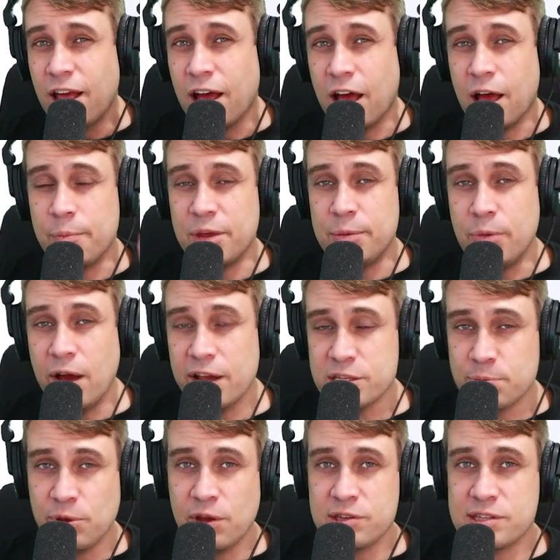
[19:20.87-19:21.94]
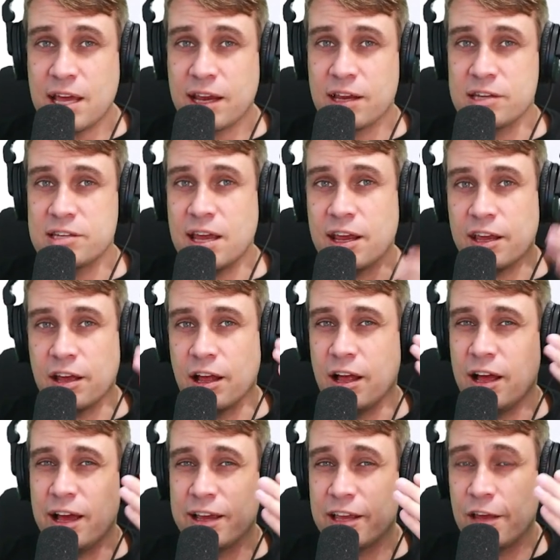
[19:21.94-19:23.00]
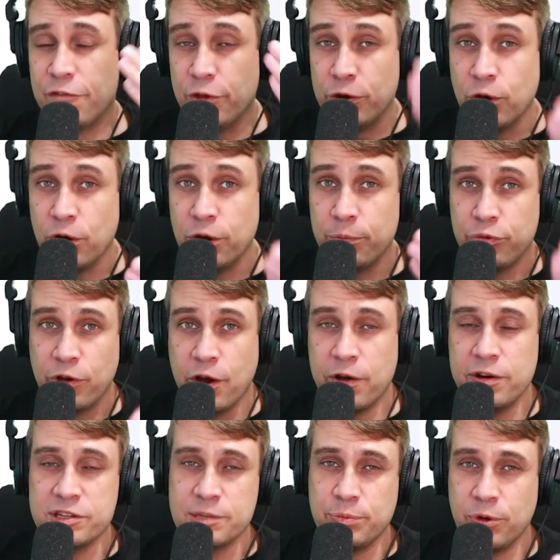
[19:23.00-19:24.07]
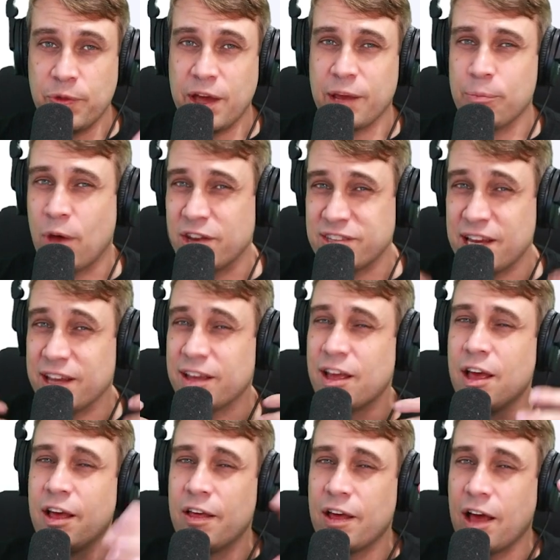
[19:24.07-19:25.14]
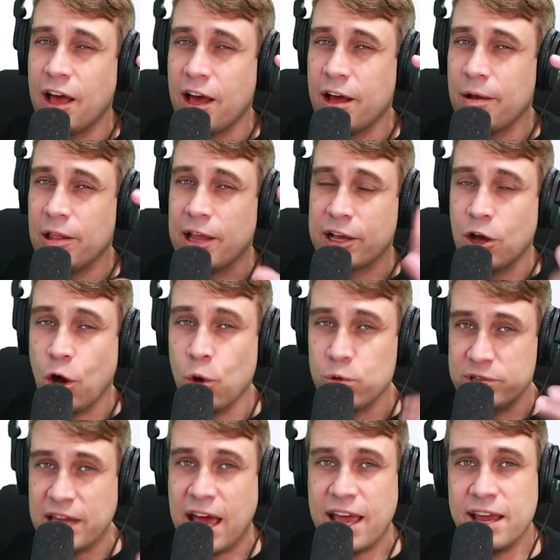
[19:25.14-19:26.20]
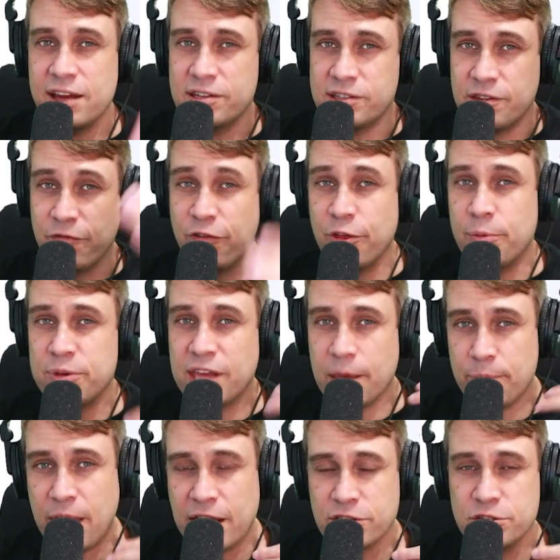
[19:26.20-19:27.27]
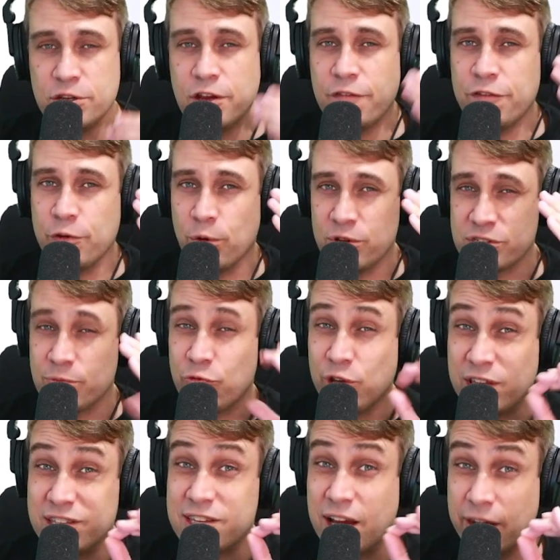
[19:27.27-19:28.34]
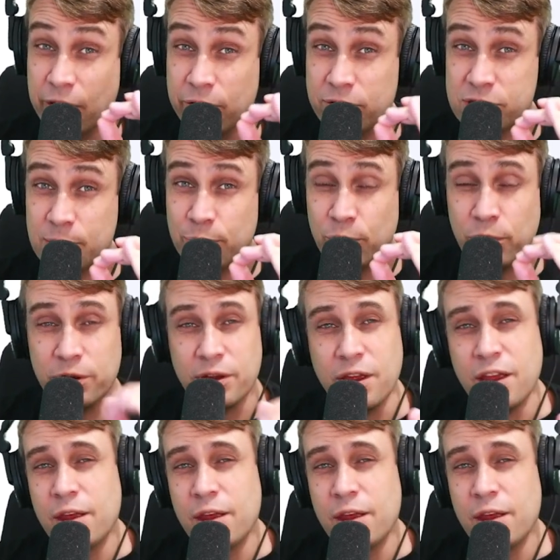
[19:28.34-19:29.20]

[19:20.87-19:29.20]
in my experience, that can take, if you're not on priority support, that might take like a whole day for them to get back to you if you want some really technical support.